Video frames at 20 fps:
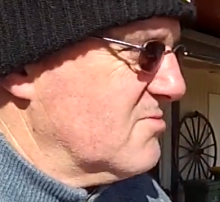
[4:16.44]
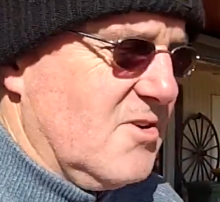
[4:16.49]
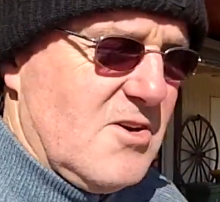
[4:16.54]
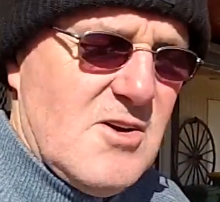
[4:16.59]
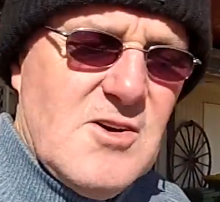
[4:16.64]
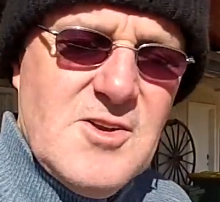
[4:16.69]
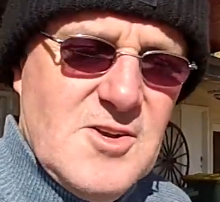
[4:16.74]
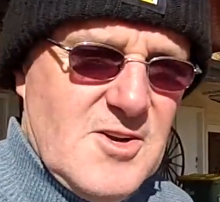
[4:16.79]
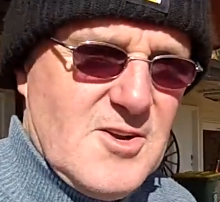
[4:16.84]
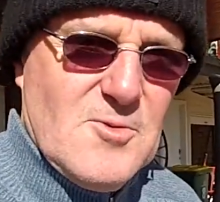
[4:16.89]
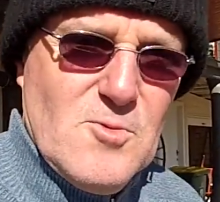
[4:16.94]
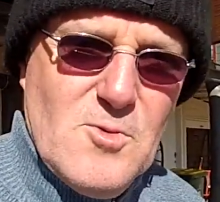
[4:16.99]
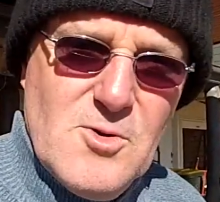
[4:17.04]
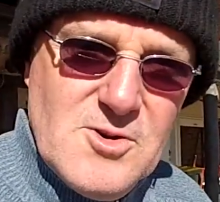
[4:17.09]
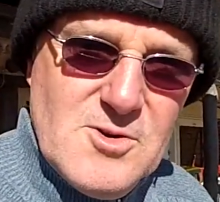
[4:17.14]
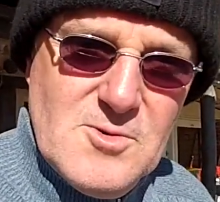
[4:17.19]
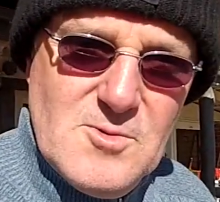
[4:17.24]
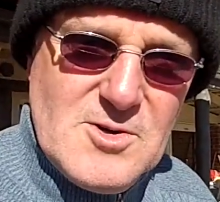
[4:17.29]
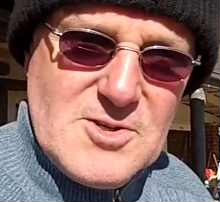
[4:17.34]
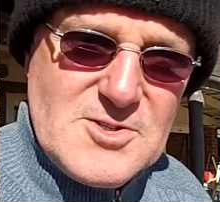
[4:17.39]
I don't know
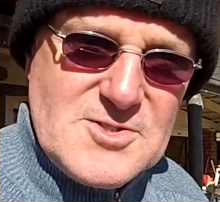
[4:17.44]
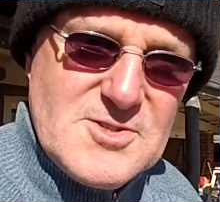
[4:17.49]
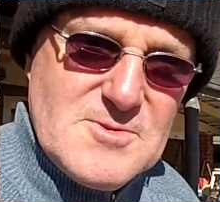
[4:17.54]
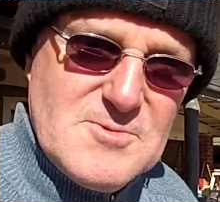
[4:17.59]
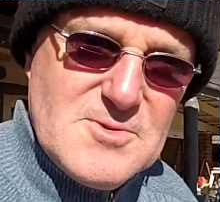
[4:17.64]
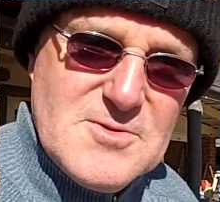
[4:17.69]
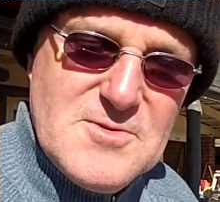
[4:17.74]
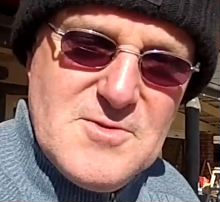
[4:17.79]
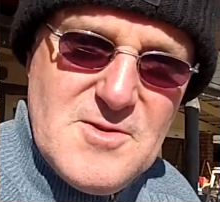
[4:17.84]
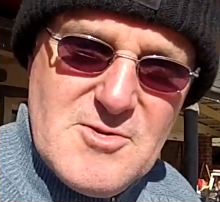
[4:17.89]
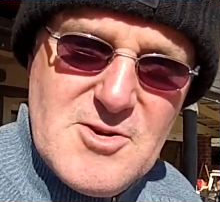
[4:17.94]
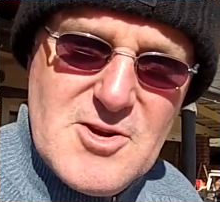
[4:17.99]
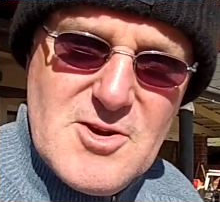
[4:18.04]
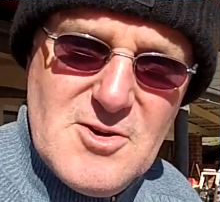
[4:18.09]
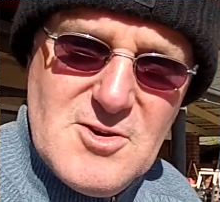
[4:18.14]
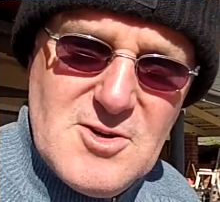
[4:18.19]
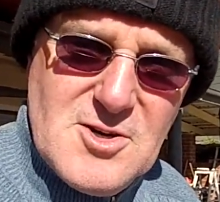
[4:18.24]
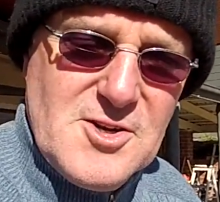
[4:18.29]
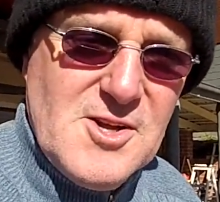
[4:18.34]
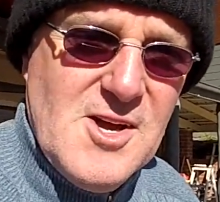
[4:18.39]
what it was. It was very
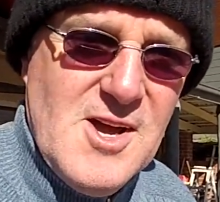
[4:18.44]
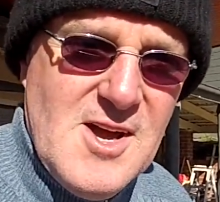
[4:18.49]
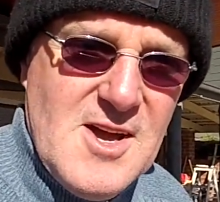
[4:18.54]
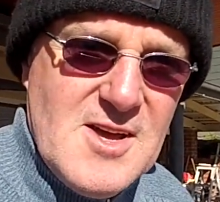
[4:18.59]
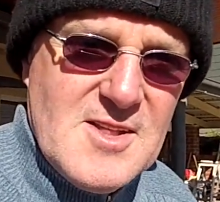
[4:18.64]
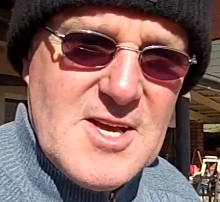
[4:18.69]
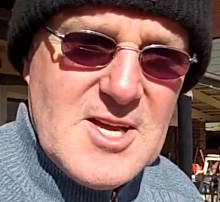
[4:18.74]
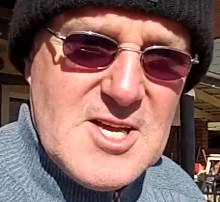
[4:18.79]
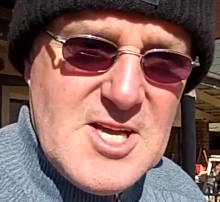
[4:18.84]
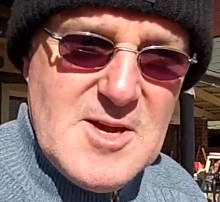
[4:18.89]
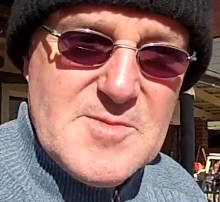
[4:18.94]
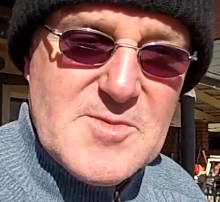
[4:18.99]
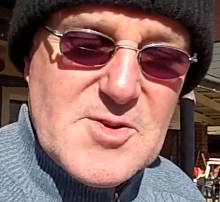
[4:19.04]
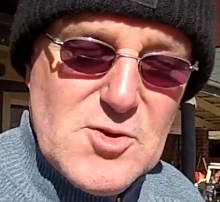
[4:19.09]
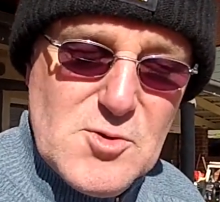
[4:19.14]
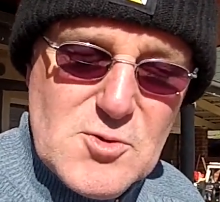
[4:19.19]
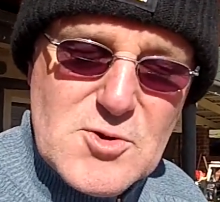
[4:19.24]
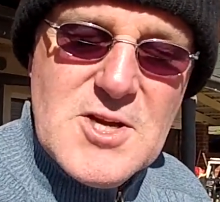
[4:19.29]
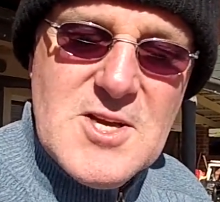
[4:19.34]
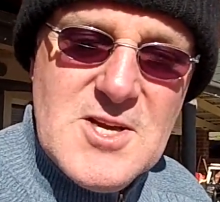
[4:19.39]
odd. They kept
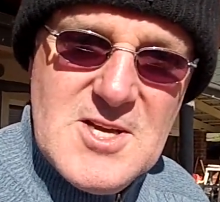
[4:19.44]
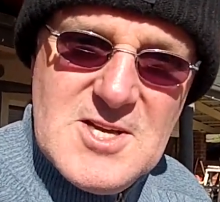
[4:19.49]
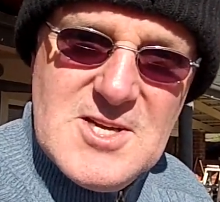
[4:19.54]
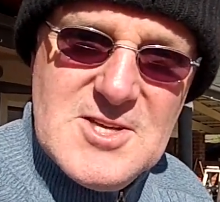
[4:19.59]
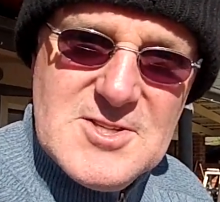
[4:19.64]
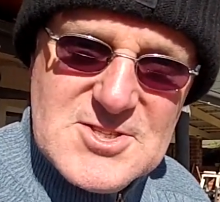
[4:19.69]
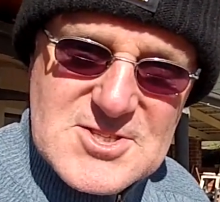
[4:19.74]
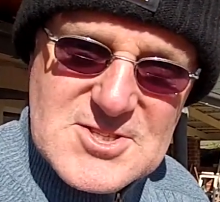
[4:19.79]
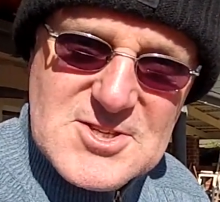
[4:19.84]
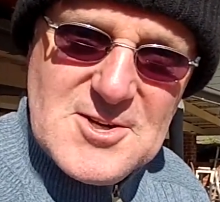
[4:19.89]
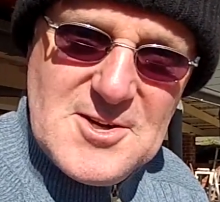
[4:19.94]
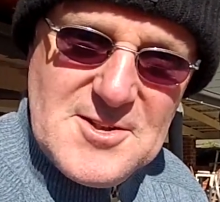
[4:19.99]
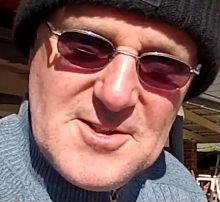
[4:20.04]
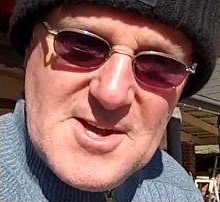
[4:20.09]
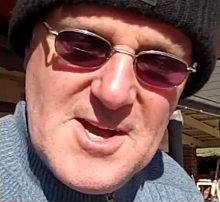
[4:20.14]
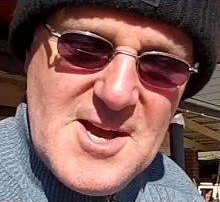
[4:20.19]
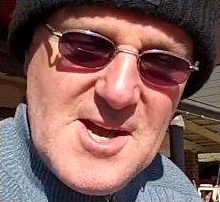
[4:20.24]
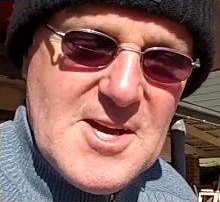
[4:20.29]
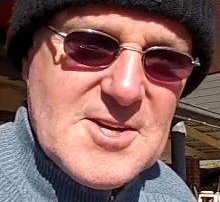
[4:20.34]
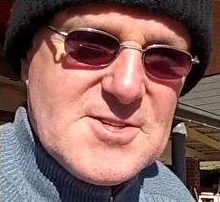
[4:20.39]
looking inside
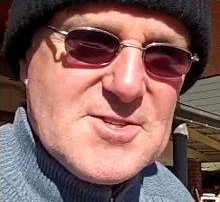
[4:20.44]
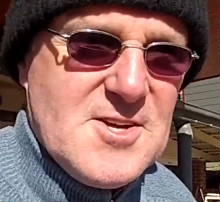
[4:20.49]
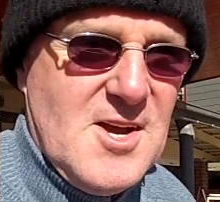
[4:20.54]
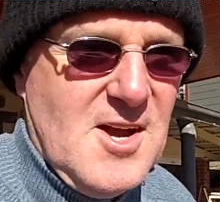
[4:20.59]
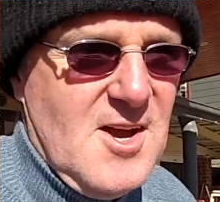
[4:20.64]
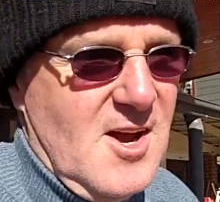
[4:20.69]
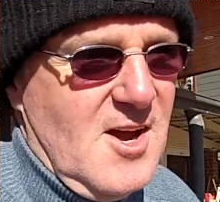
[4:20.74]
the house.